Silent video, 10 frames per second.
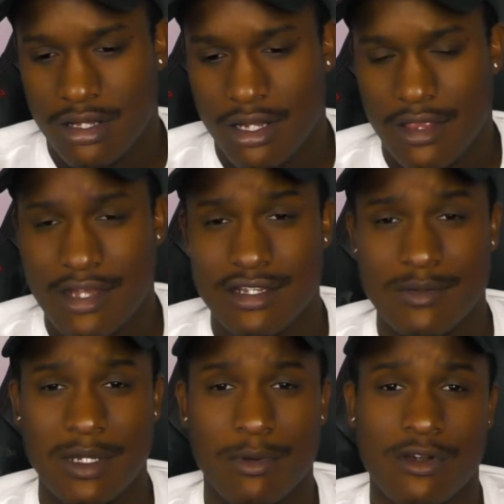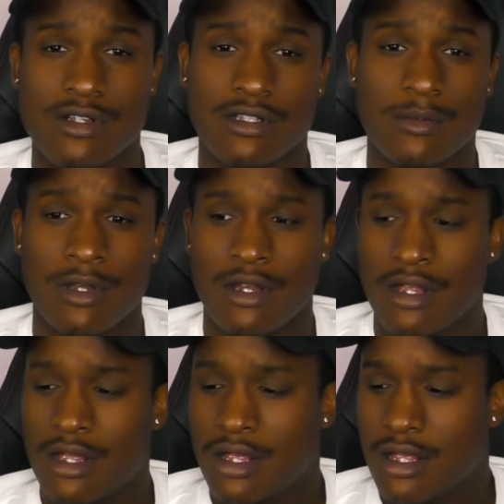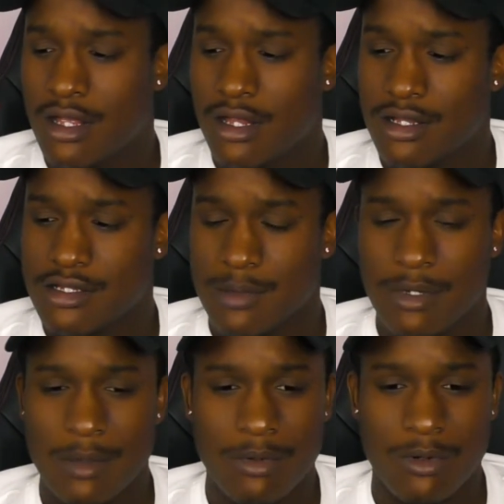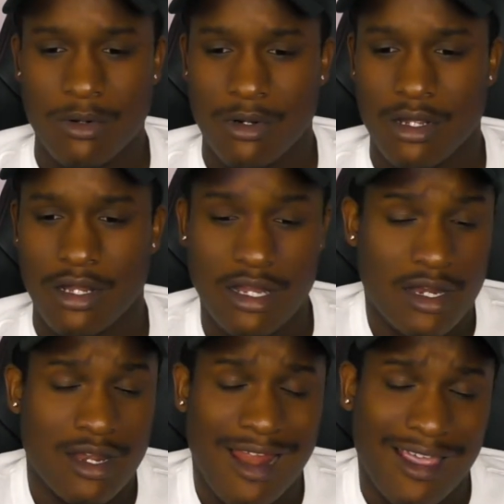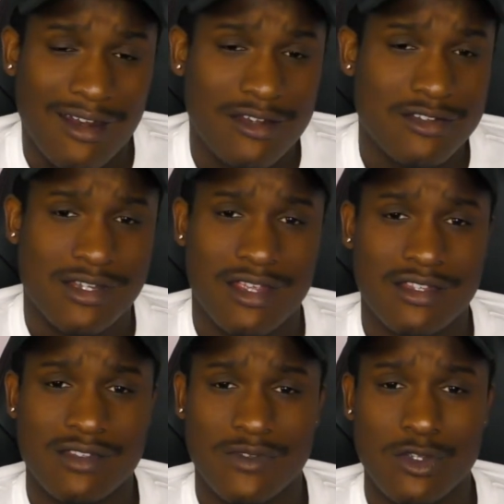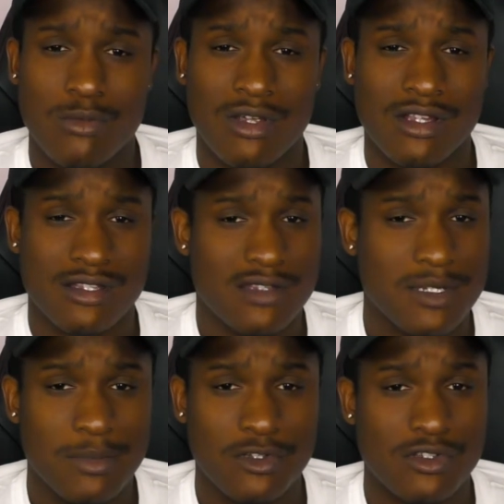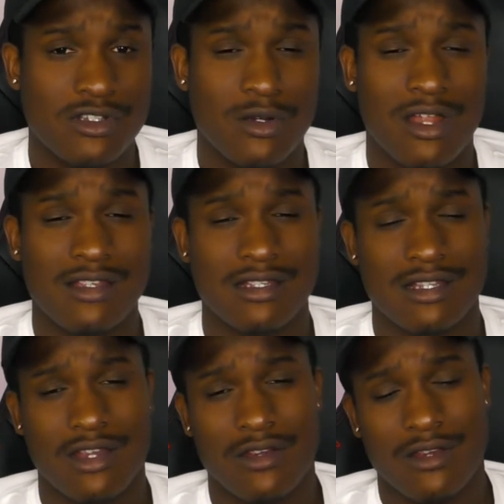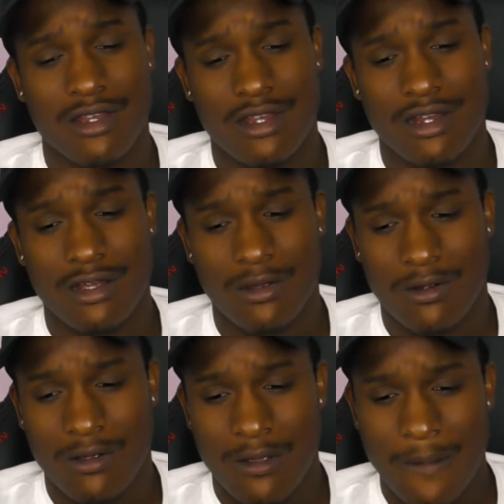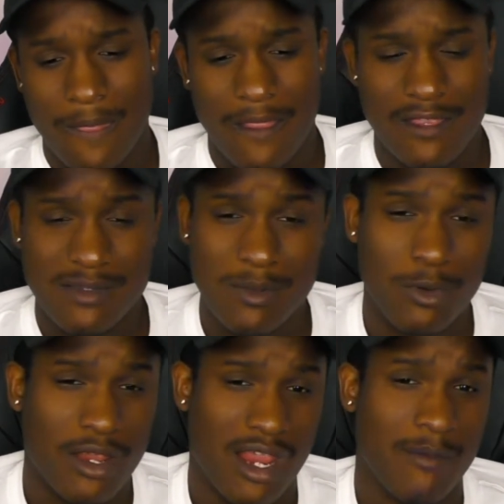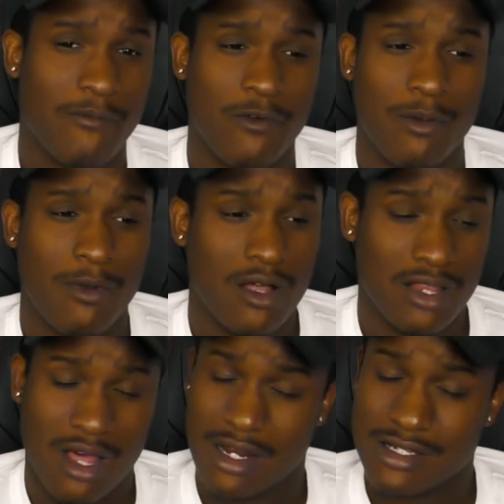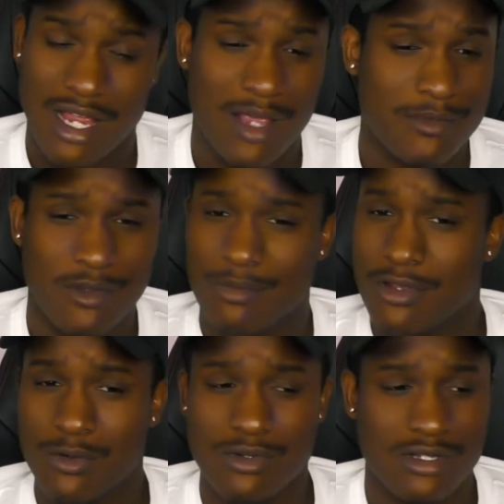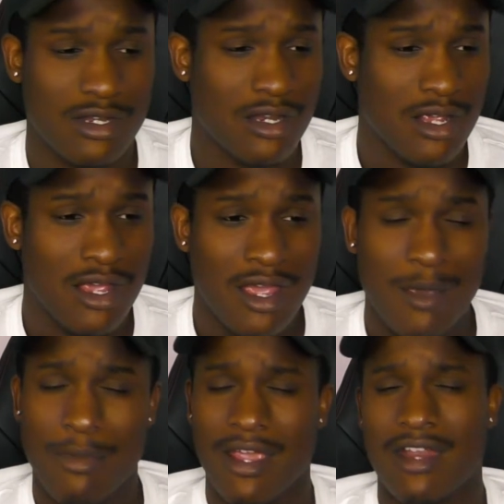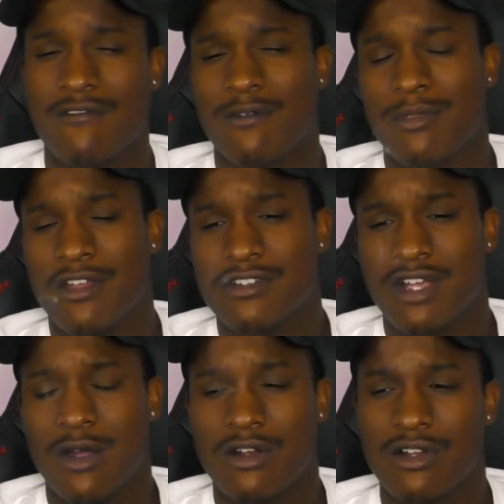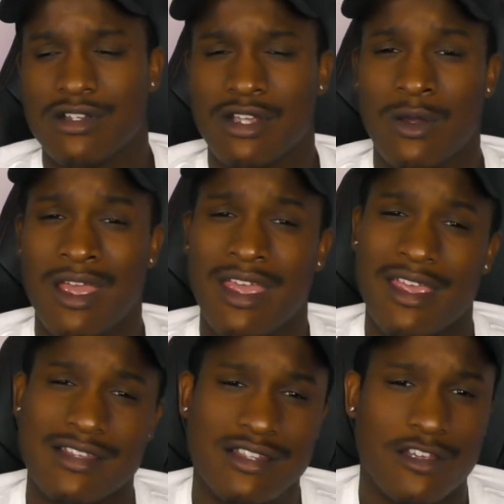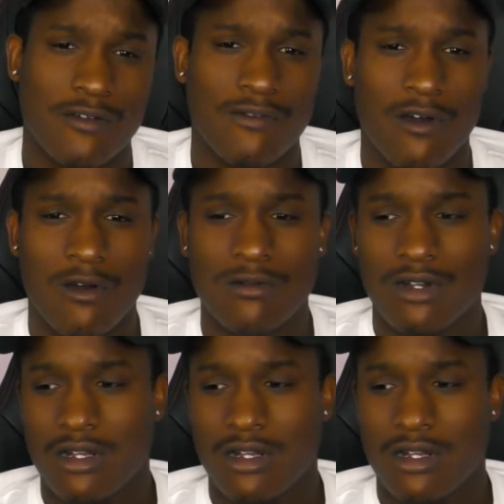And that's just me personally, but some people, and I can understand this view, because these people are still necessary, you know? And these people came from, a lot of times, abuse and pain from their childhood, so is it their fault?